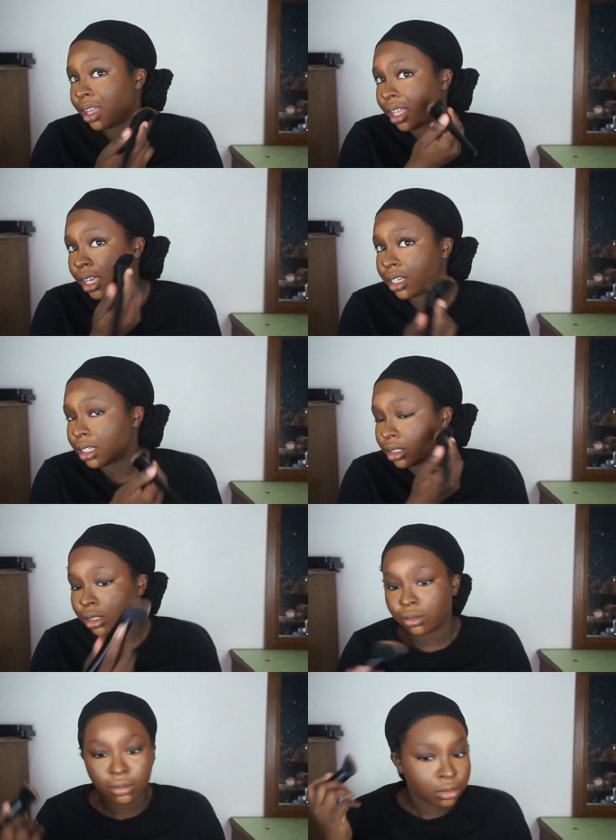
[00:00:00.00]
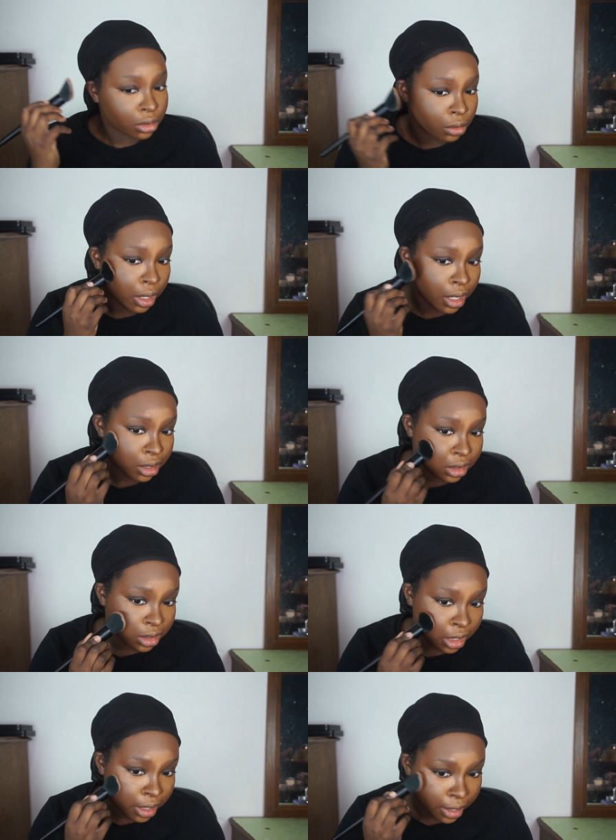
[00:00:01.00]
Like it doesn't, you can't
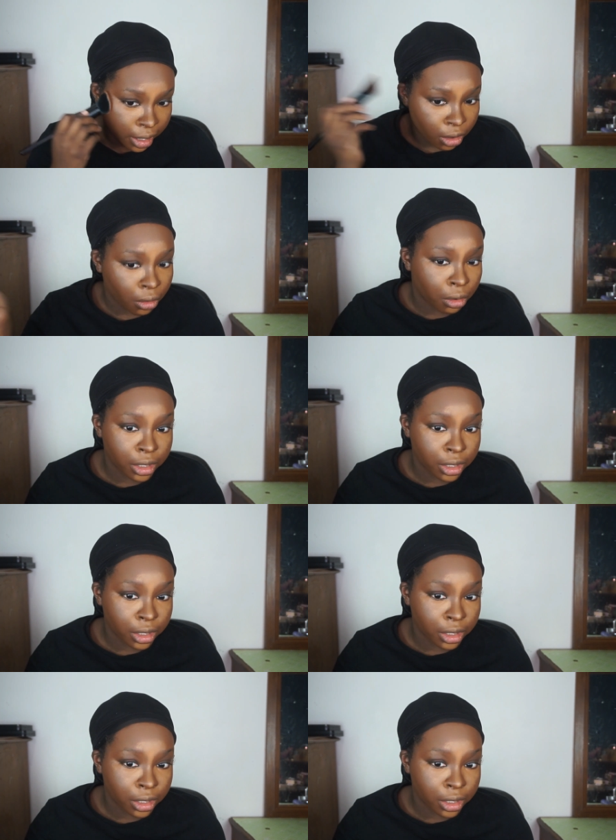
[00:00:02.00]
see it at all.